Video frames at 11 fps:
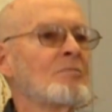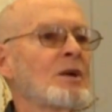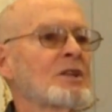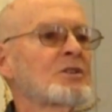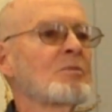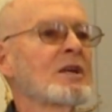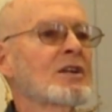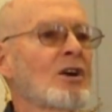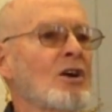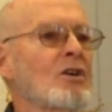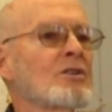But to be
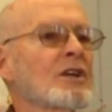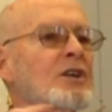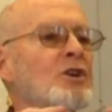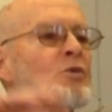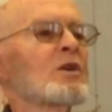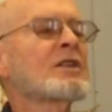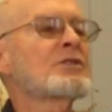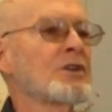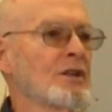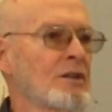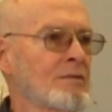called a
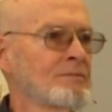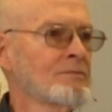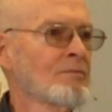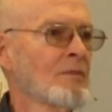Corinthian